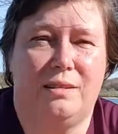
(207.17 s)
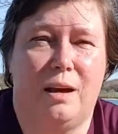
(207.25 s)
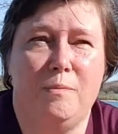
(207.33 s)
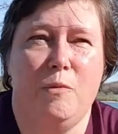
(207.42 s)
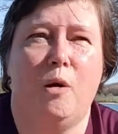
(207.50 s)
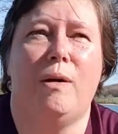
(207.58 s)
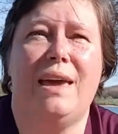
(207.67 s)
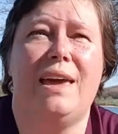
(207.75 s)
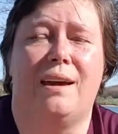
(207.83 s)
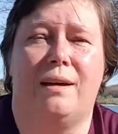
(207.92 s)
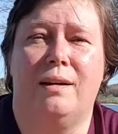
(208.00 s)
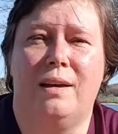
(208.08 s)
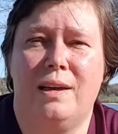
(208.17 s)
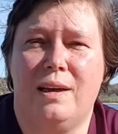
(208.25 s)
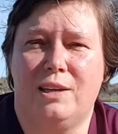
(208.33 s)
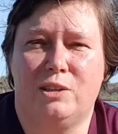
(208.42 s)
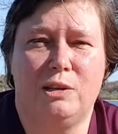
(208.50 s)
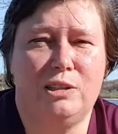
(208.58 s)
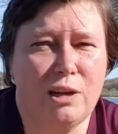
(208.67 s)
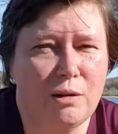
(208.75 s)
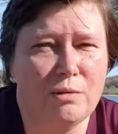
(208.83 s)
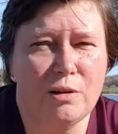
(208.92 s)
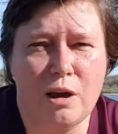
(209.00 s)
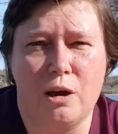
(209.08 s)
I'm not here. So I
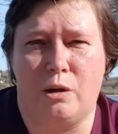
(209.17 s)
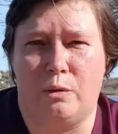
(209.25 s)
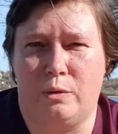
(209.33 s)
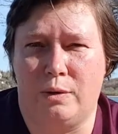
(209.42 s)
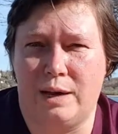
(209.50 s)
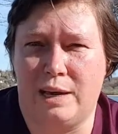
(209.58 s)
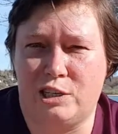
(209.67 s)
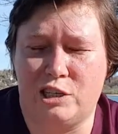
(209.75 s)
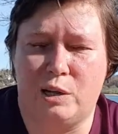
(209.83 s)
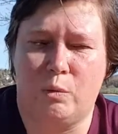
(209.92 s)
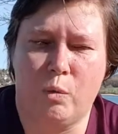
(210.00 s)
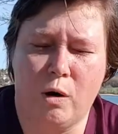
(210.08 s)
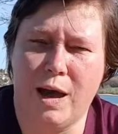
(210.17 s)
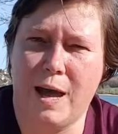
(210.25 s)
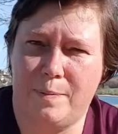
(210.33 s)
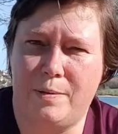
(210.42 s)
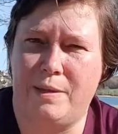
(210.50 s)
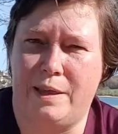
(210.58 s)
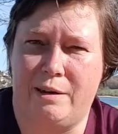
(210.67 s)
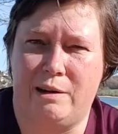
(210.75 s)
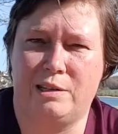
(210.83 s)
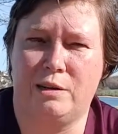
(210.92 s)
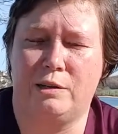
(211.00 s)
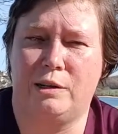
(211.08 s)
don't know actually what happened there.
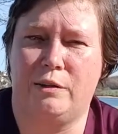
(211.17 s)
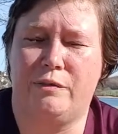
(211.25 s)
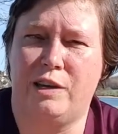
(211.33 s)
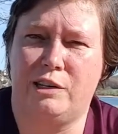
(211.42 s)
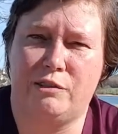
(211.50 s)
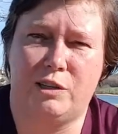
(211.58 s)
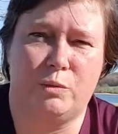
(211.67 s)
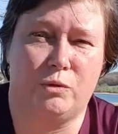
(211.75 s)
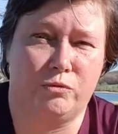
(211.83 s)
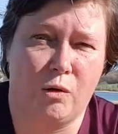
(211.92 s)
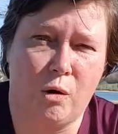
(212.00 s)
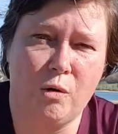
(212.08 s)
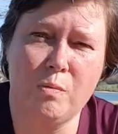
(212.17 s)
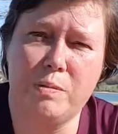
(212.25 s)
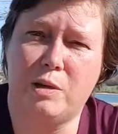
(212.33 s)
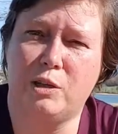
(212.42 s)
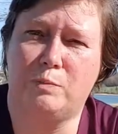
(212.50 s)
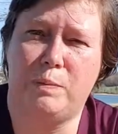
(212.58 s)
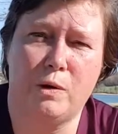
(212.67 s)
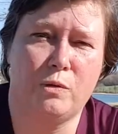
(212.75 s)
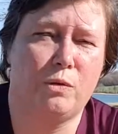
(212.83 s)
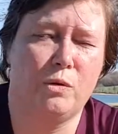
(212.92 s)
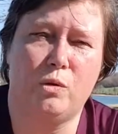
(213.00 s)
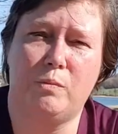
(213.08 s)
I don't know if the address was wrong because
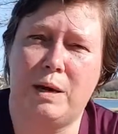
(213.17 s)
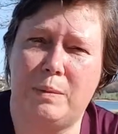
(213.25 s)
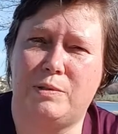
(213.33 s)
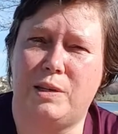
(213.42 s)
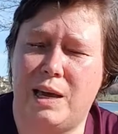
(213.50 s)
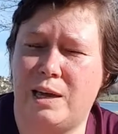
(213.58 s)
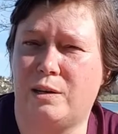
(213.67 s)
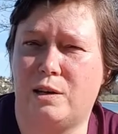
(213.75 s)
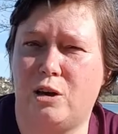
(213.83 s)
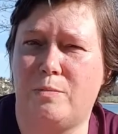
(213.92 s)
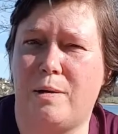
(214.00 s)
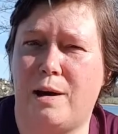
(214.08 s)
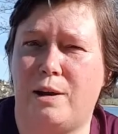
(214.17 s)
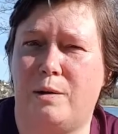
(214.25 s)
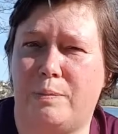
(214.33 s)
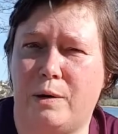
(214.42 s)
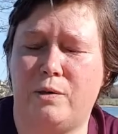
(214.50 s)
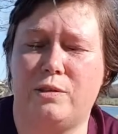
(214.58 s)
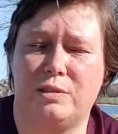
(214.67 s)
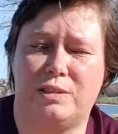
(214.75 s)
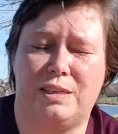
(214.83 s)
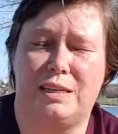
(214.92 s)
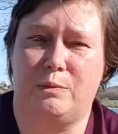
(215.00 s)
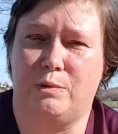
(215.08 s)
both Google Maps and CoPilot both
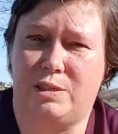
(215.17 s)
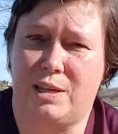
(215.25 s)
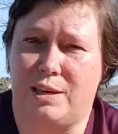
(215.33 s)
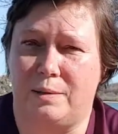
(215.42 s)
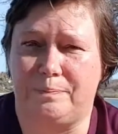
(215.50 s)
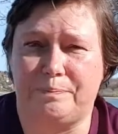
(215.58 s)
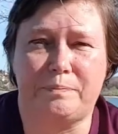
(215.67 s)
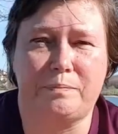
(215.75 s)
said it was there.